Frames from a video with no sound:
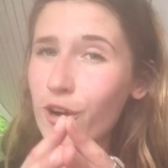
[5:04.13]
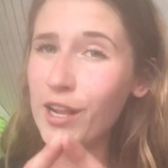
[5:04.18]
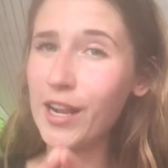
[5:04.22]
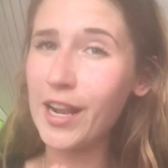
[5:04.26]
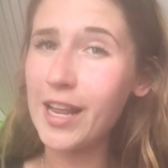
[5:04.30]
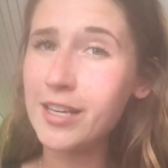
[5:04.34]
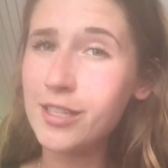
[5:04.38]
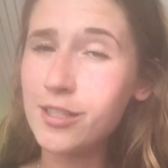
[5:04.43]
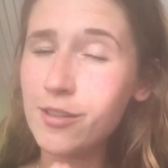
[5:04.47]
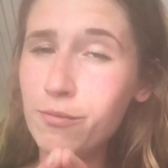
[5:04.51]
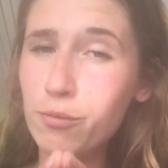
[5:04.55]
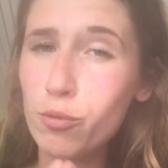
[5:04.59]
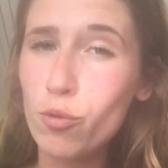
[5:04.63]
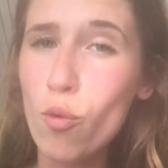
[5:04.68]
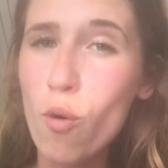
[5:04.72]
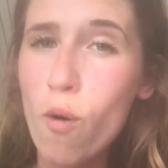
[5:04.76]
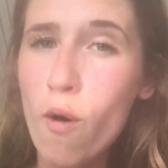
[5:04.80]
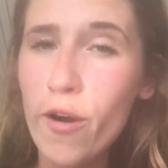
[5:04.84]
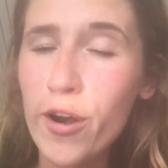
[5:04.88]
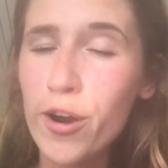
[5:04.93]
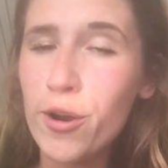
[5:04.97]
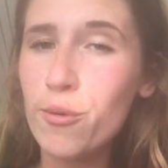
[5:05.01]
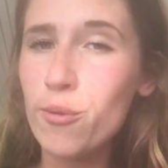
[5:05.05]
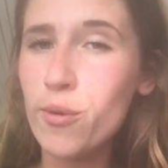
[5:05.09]
a glass of
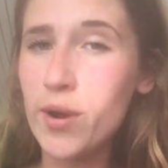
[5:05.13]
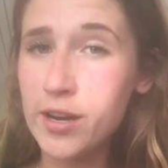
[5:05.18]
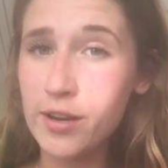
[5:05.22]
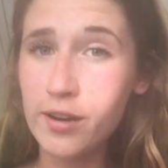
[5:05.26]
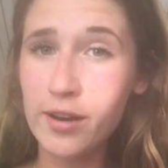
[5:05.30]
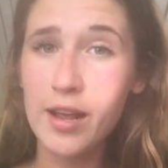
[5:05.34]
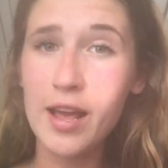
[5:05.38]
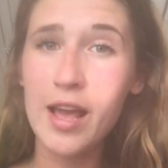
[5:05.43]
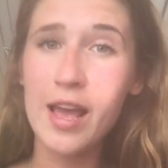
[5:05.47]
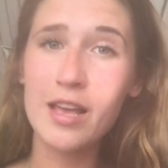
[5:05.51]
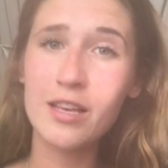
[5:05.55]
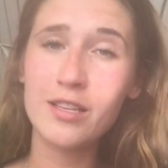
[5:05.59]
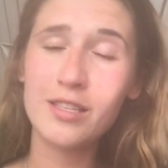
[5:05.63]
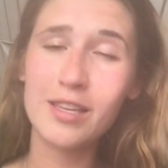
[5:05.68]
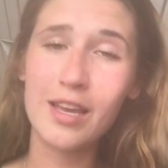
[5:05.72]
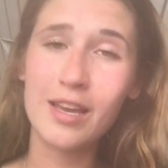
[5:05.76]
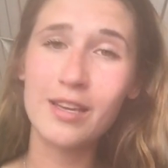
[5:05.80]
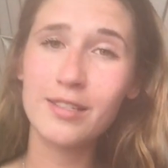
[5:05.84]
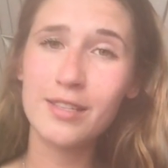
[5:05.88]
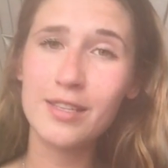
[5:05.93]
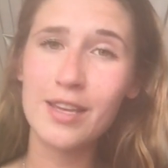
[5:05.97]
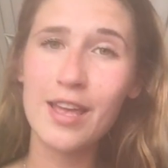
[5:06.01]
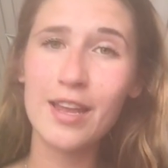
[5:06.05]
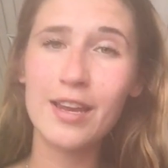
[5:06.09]
water when, as
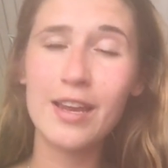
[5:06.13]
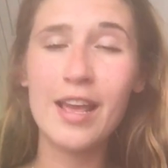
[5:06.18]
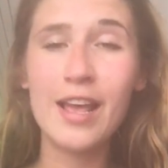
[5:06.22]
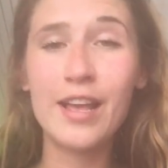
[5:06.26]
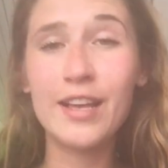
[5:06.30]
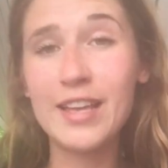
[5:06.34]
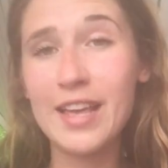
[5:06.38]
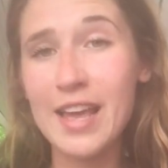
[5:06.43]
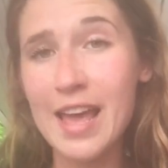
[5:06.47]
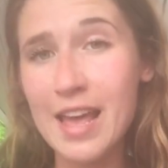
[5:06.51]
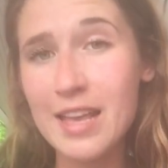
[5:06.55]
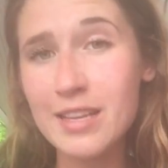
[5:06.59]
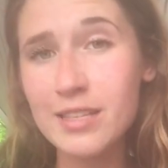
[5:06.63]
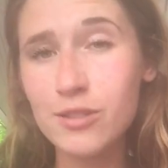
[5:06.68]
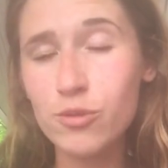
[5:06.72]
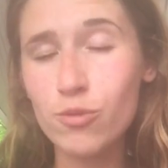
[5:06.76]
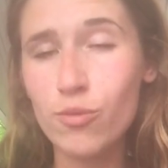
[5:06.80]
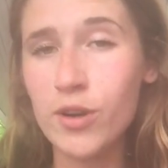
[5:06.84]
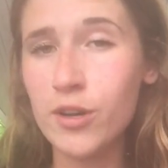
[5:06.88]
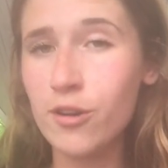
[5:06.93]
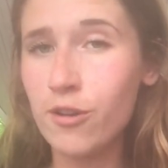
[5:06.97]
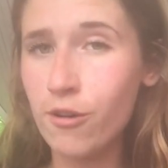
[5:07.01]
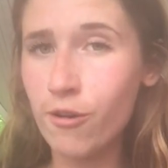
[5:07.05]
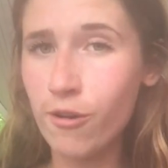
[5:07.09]
I said, a
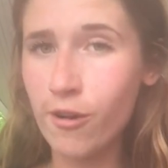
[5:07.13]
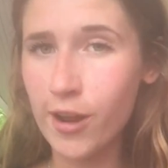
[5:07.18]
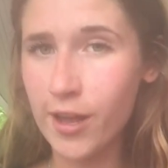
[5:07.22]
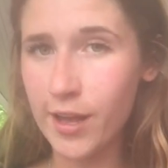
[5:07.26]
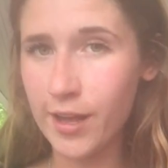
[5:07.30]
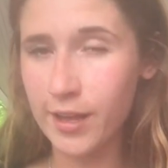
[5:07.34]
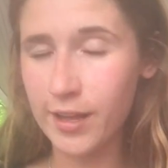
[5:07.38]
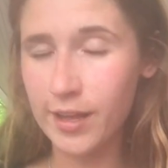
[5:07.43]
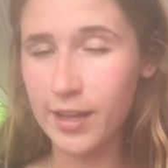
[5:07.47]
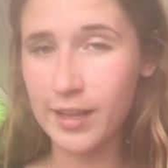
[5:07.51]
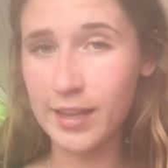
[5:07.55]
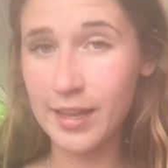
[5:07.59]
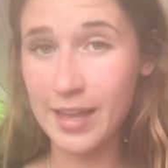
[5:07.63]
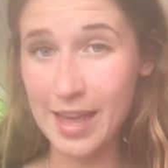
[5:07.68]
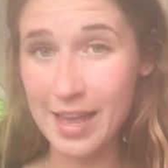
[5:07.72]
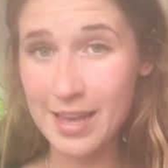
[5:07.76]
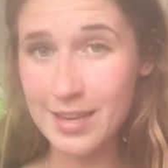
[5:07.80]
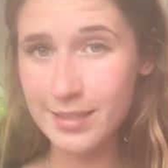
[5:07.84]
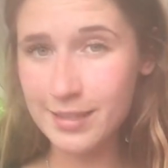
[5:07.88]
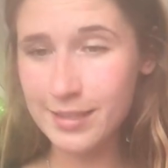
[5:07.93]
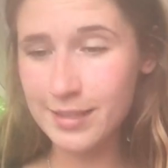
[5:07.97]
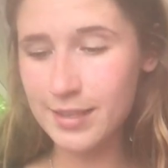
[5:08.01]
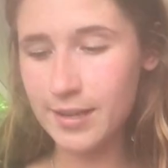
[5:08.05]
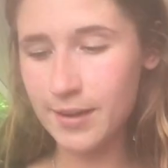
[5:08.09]
guest, when you're a
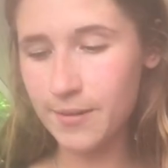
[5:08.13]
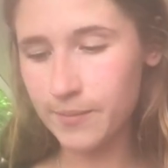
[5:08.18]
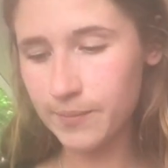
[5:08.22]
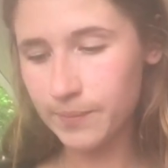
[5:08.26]
guest.